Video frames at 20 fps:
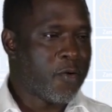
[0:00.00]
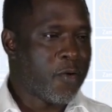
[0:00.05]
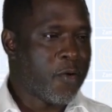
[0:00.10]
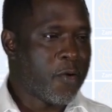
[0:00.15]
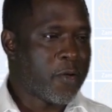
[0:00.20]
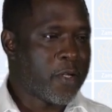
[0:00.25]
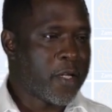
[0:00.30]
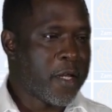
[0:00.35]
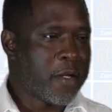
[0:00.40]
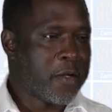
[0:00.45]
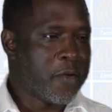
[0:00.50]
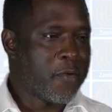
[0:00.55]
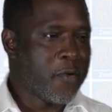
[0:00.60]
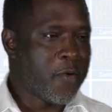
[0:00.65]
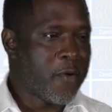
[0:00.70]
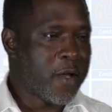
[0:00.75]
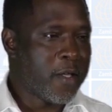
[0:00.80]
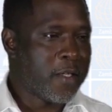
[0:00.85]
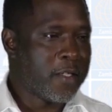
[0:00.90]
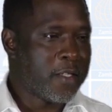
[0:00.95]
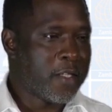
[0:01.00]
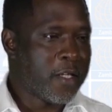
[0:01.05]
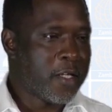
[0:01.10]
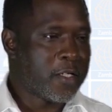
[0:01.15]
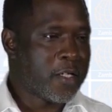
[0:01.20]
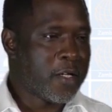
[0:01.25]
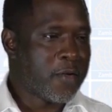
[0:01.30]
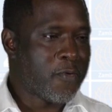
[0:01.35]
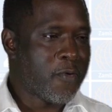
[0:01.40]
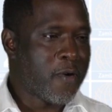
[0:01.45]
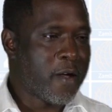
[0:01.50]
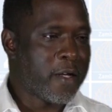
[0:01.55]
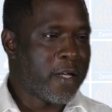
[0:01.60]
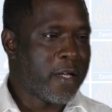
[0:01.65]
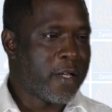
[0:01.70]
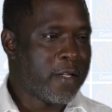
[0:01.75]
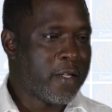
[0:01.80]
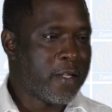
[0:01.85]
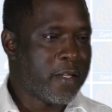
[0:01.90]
Toyota Noah station wagon,